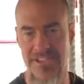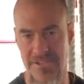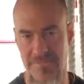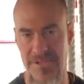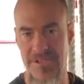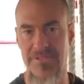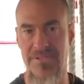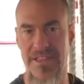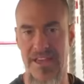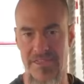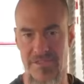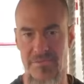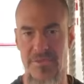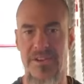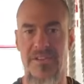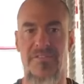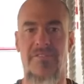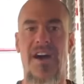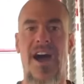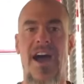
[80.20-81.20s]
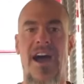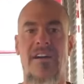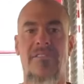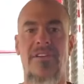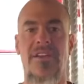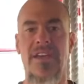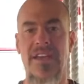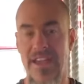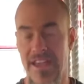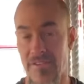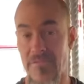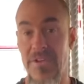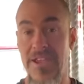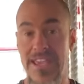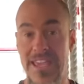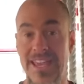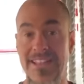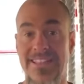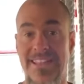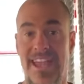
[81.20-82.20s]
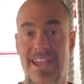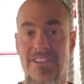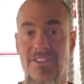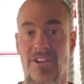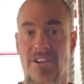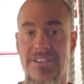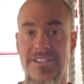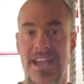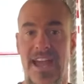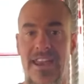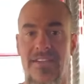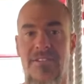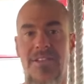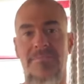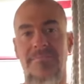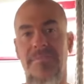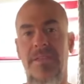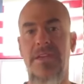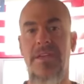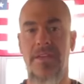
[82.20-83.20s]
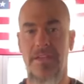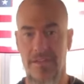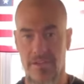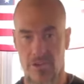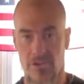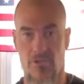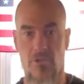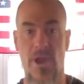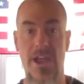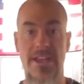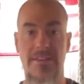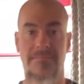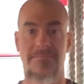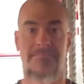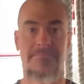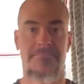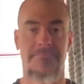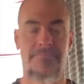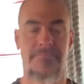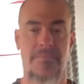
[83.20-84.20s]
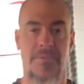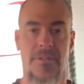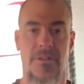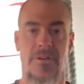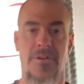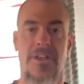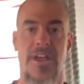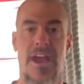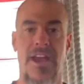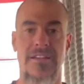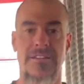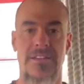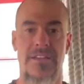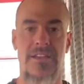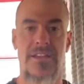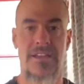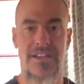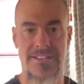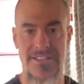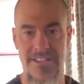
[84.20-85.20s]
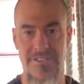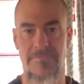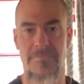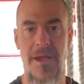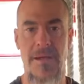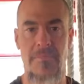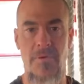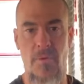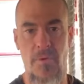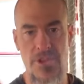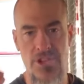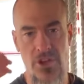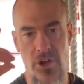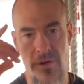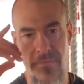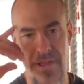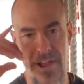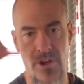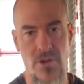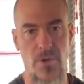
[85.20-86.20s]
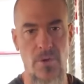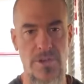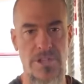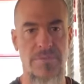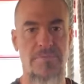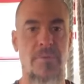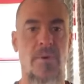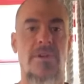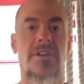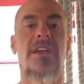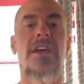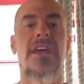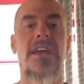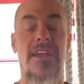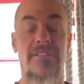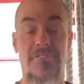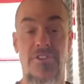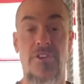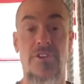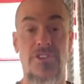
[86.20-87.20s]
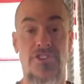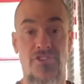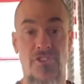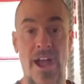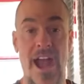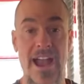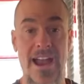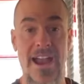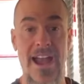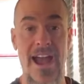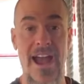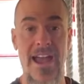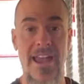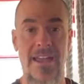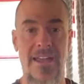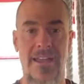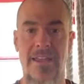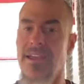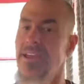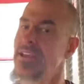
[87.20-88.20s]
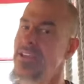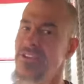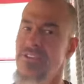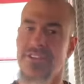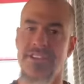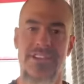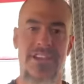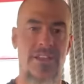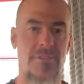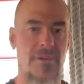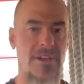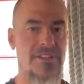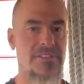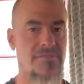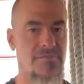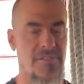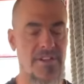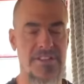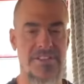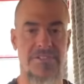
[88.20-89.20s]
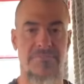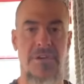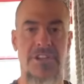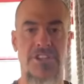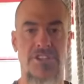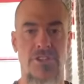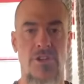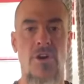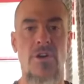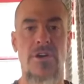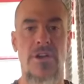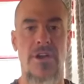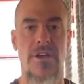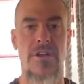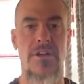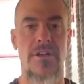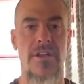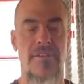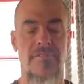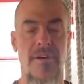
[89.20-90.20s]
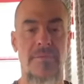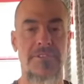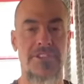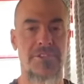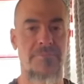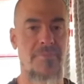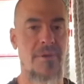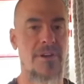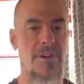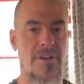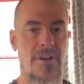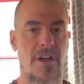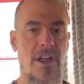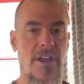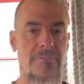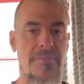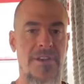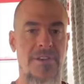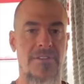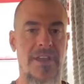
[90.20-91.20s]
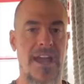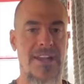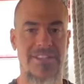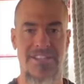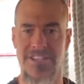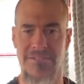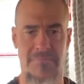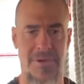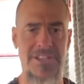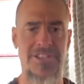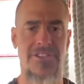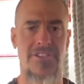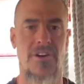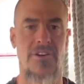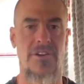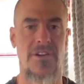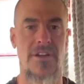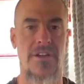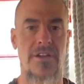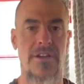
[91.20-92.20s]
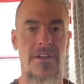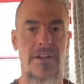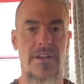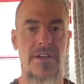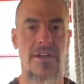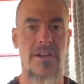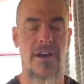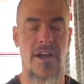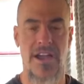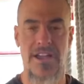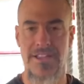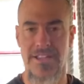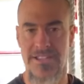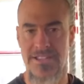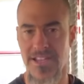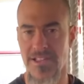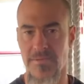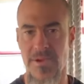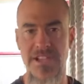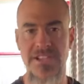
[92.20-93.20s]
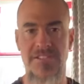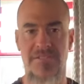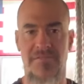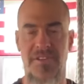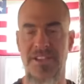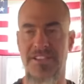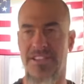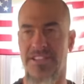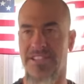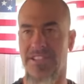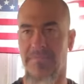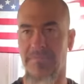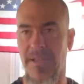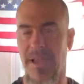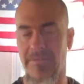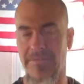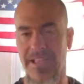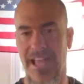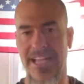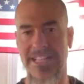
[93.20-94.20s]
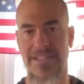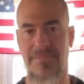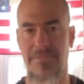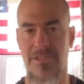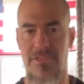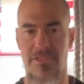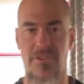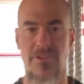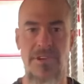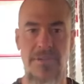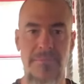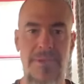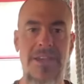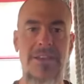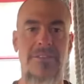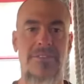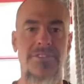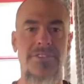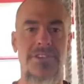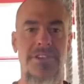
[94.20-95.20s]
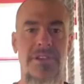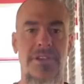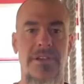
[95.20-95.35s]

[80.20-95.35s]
between that 3 to 5. If we can get 10 yards out of it, great. Okay, because just remember, we're talking about court sport. If you're a track guy, your acceleration phase is much longer. If I'm a sprinter in a 100 meter dash, it's much longer. All right, acceleration phase can sometimes last up to 30 meters.